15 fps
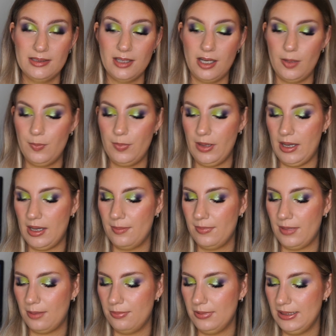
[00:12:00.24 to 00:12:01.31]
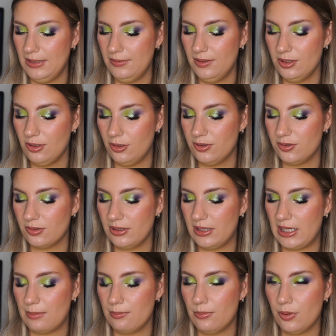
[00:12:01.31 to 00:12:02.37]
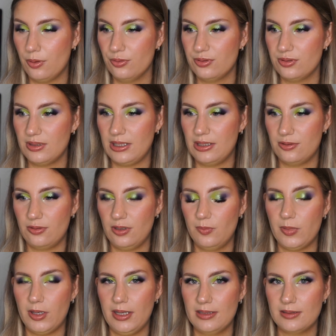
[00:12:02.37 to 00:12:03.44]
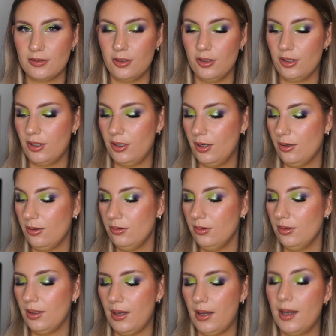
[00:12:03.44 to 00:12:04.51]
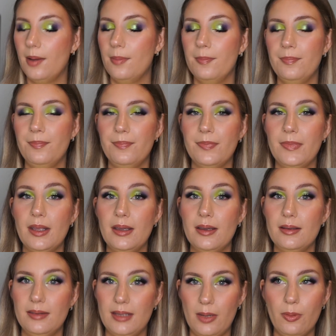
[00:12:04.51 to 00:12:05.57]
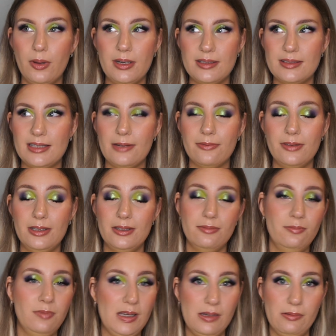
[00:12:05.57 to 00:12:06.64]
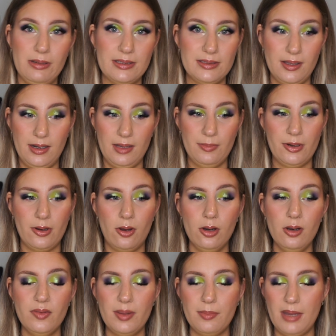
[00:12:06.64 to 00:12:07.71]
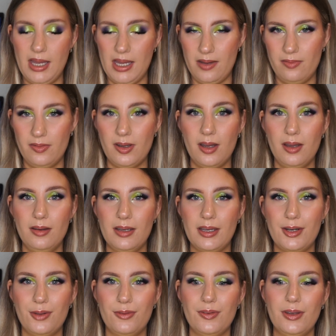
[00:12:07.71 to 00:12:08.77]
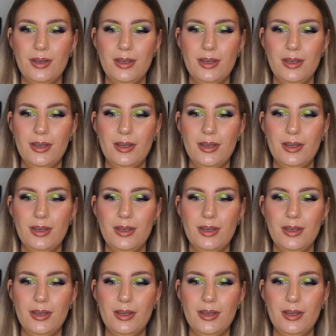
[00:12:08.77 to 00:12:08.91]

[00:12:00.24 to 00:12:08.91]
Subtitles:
up. I believe the color story that I'm most intrigued by is Archeo. That one is definitely really, really stunning, but all of them have kind of